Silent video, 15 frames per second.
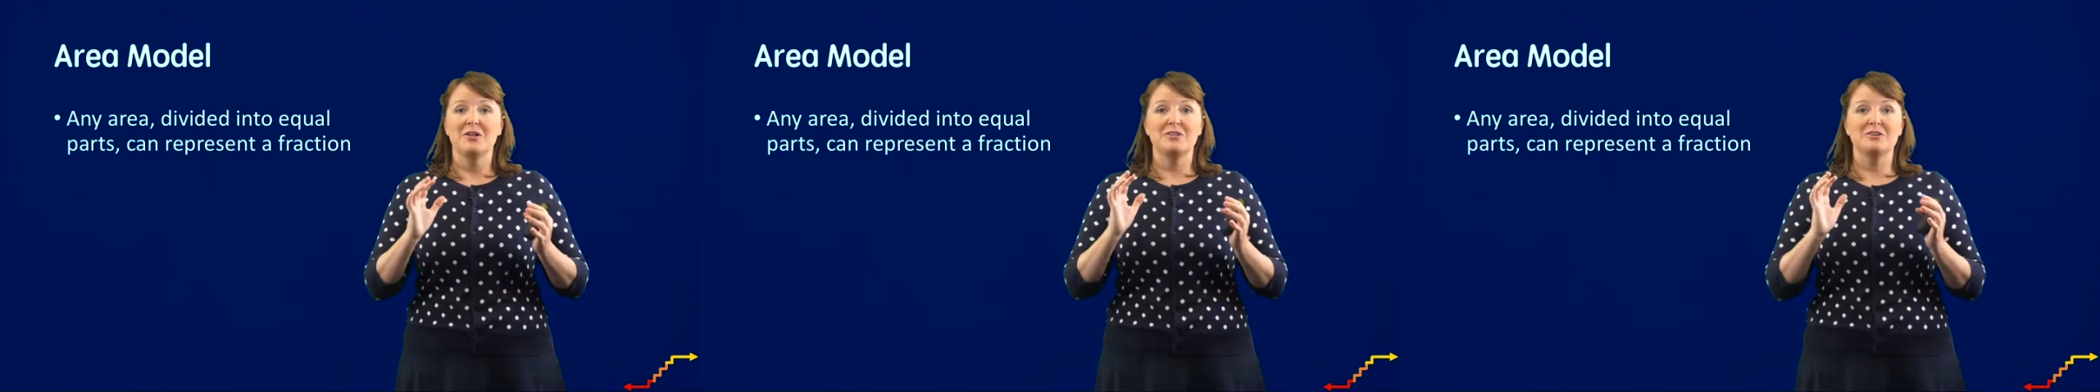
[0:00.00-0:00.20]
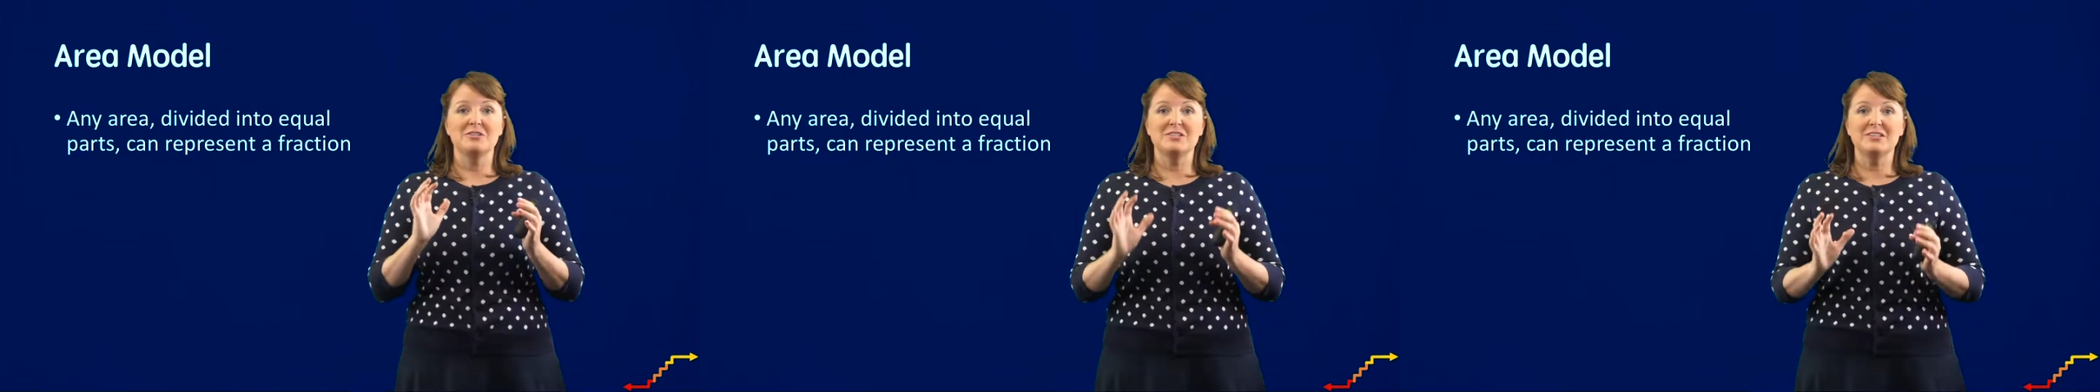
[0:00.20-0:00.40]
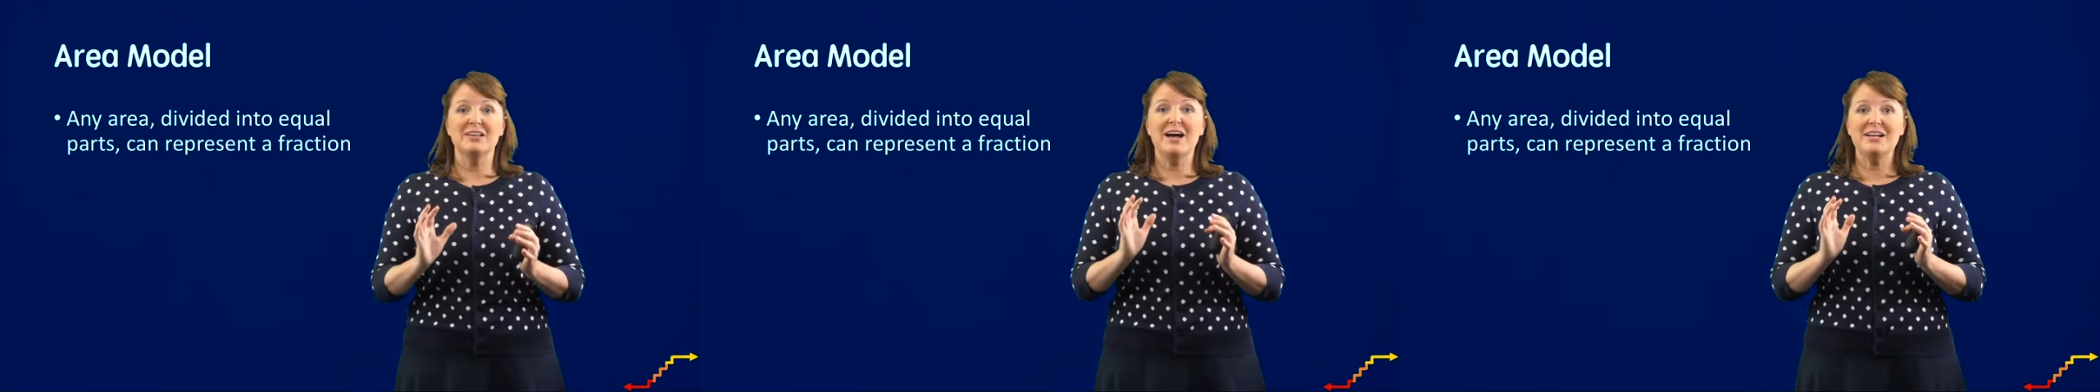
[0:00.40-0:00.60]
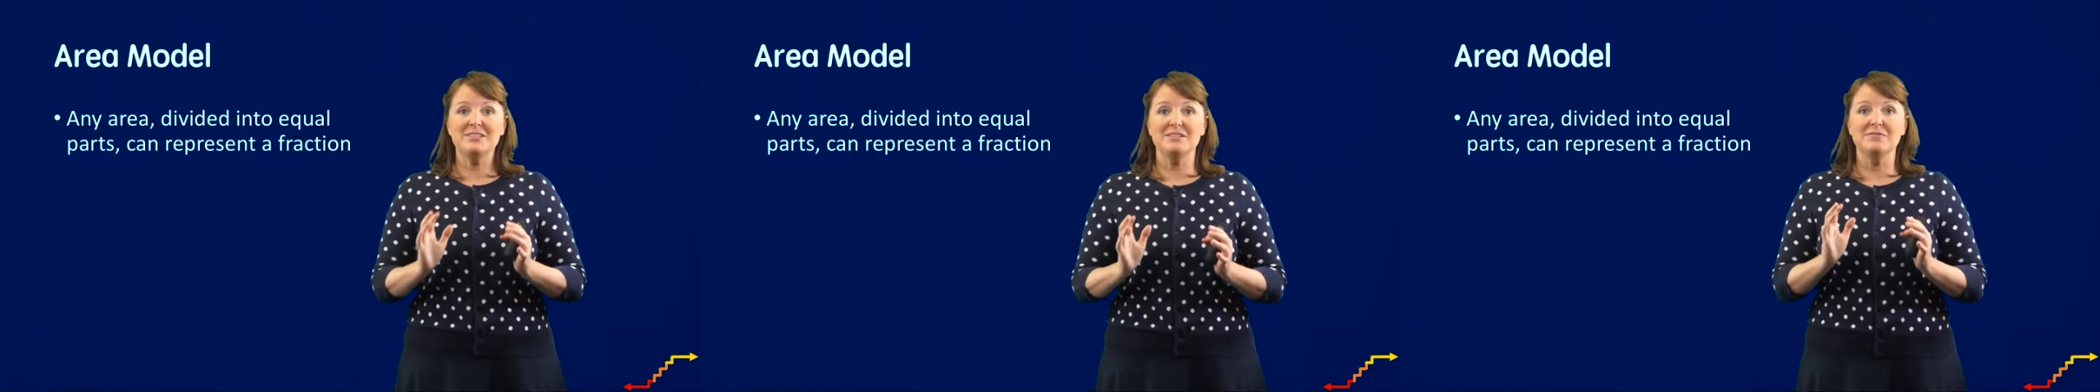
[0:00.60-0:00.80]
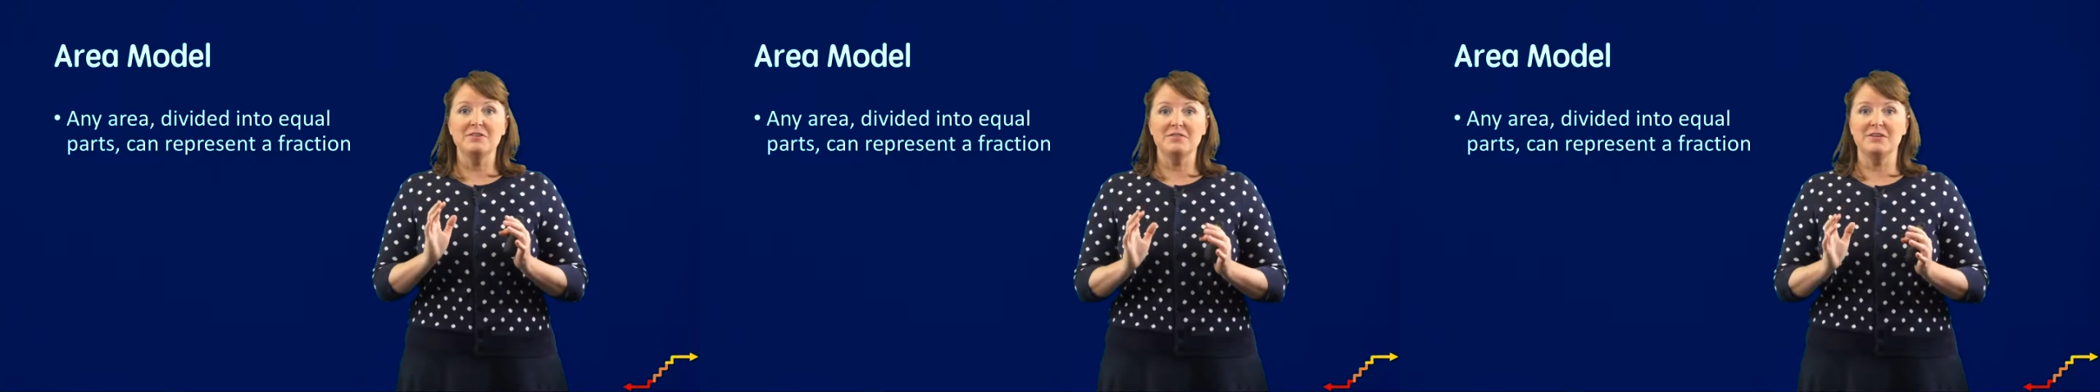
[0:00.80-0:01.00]
There's
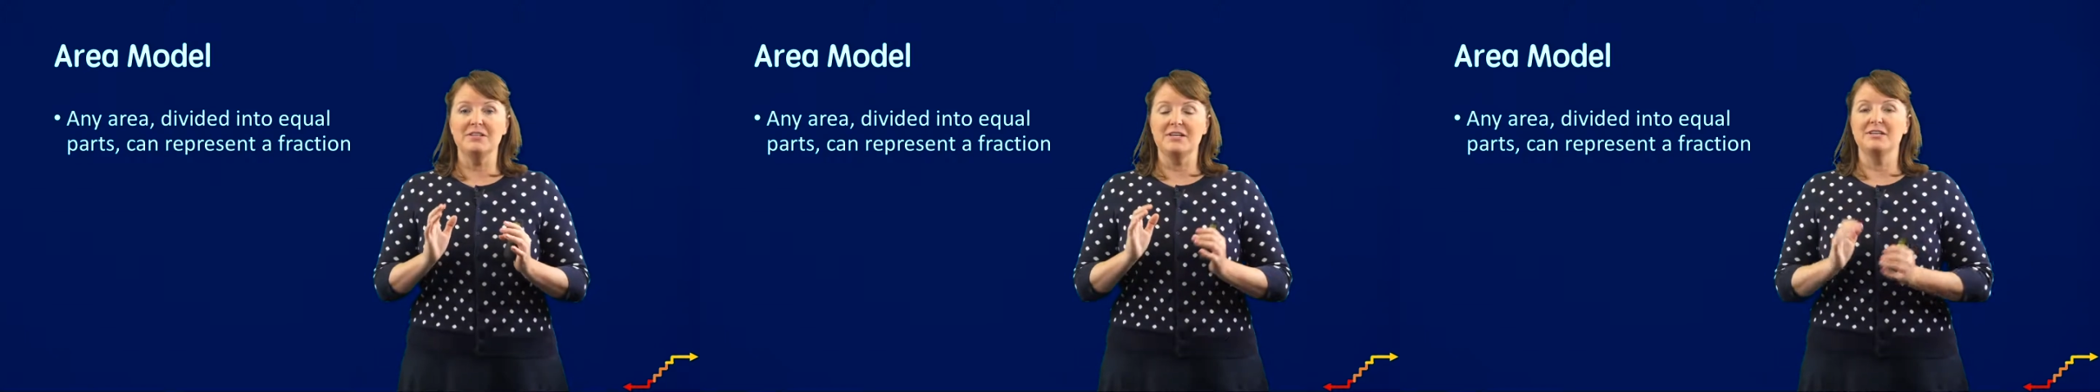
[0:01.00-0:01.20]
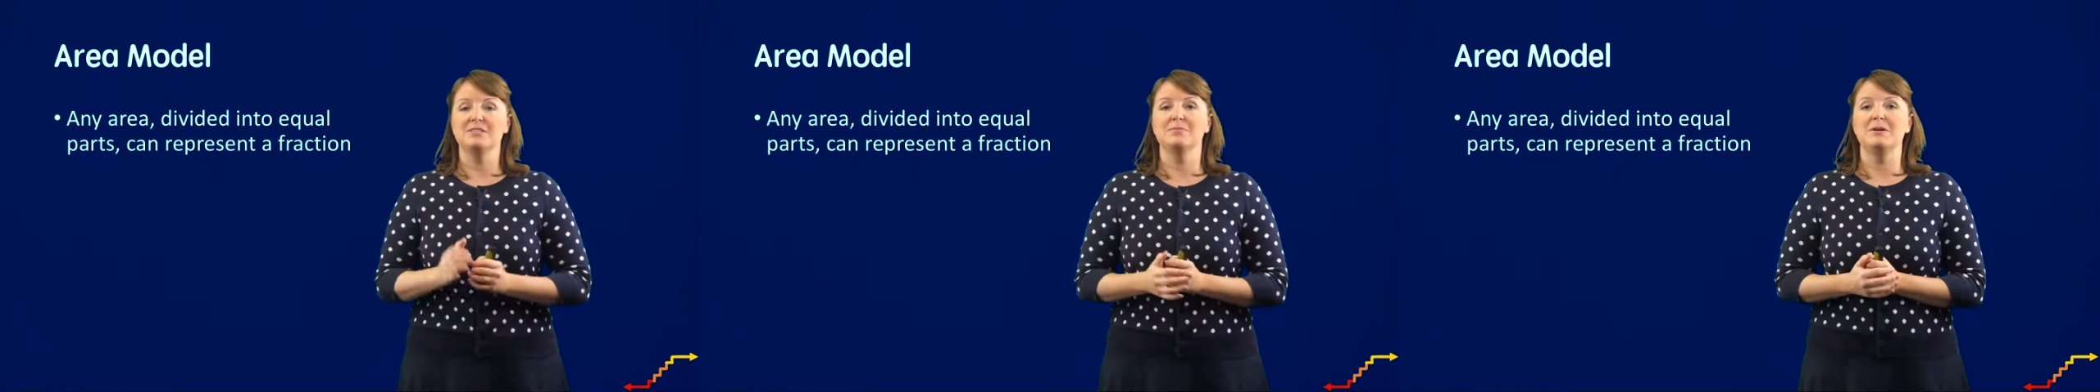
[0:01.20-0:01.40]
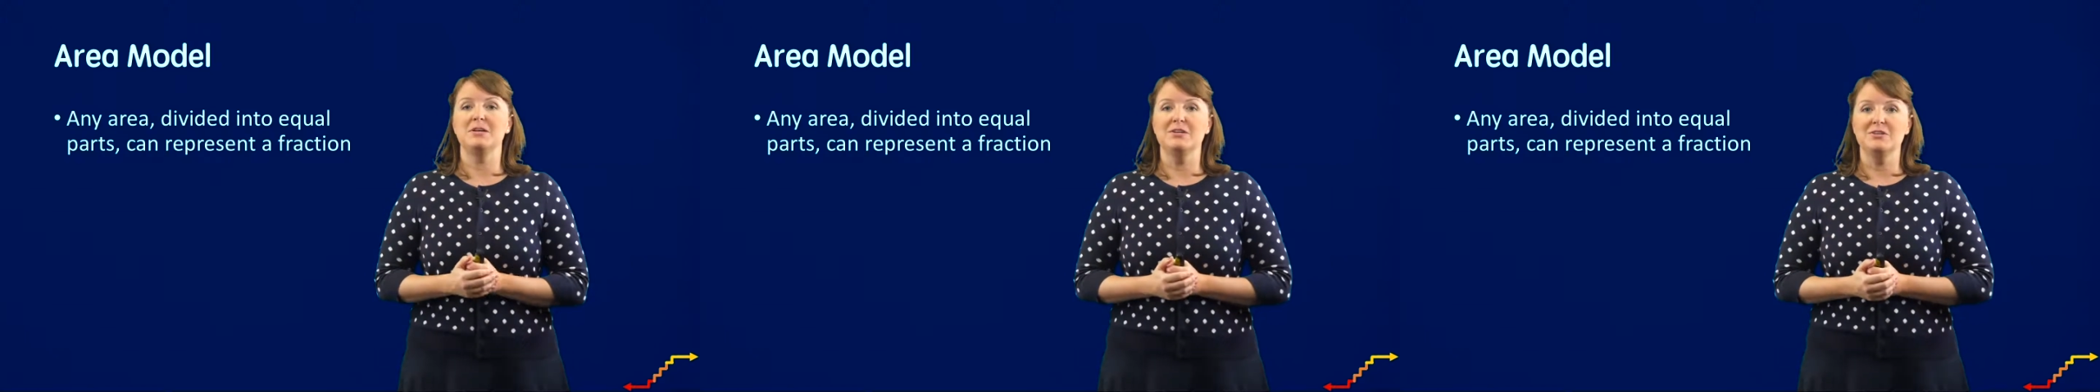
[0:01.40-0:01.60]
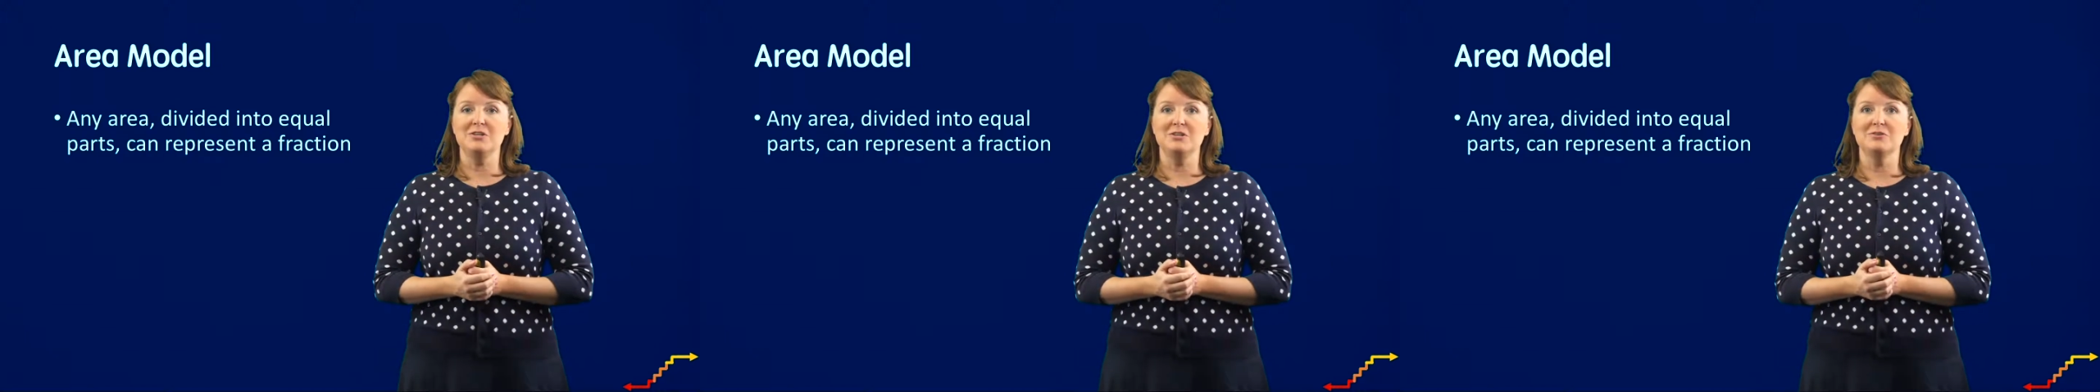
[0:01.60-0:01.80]
lots of different things we can